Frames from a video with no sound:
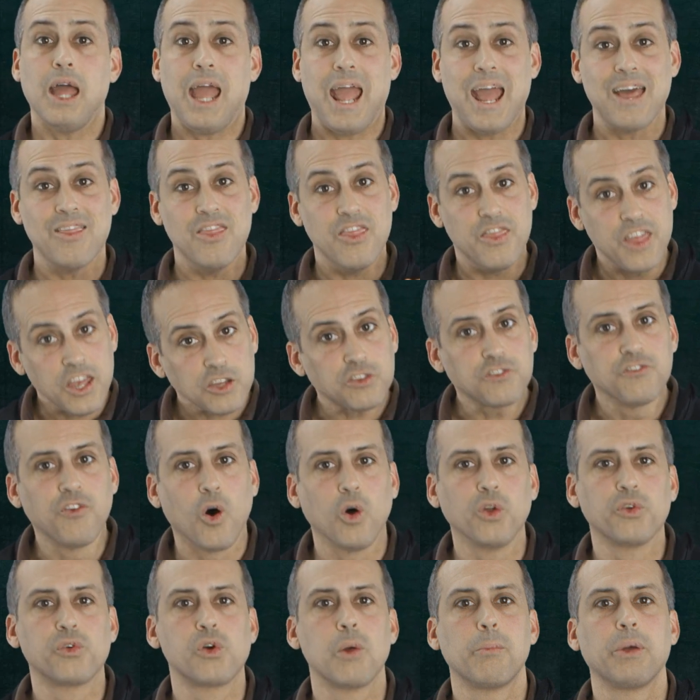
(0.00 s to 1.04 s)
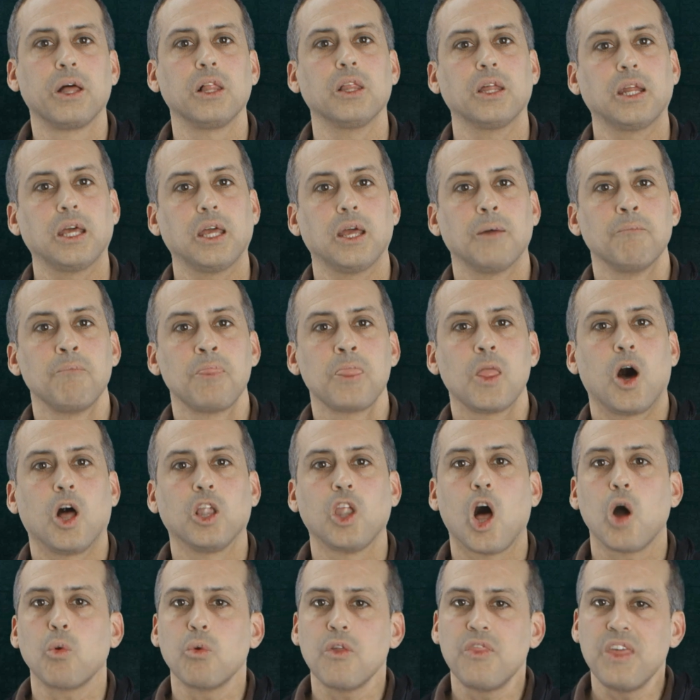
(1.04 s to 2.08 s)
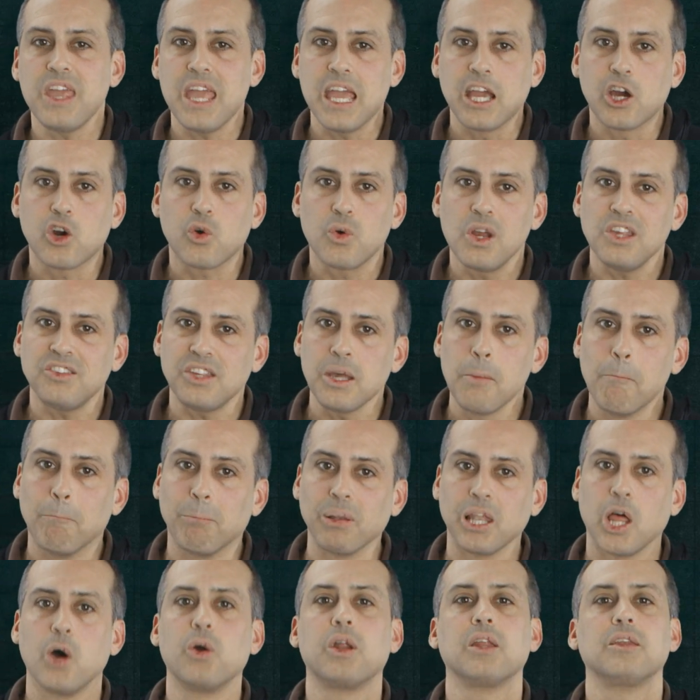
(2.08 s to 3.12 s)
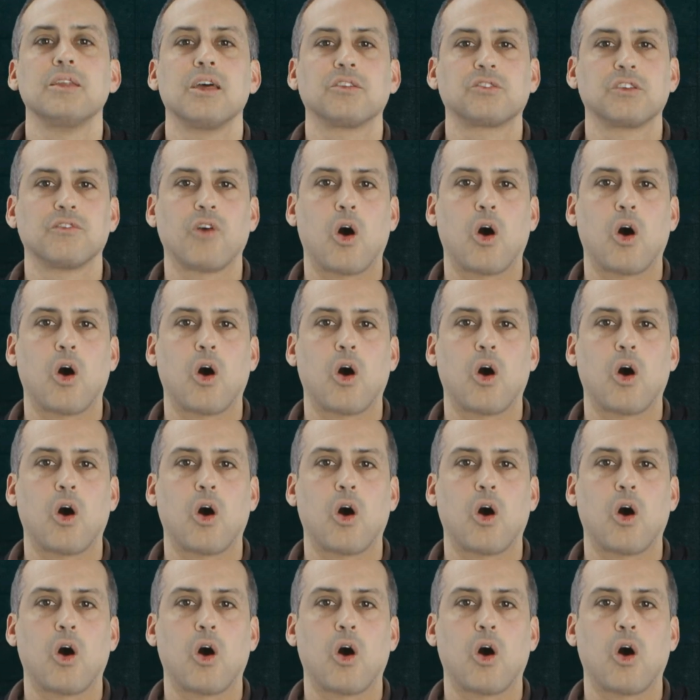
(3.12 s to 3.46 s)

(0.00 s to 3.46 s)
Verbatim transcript: And this vulnerability, along with the increasing bloatedness of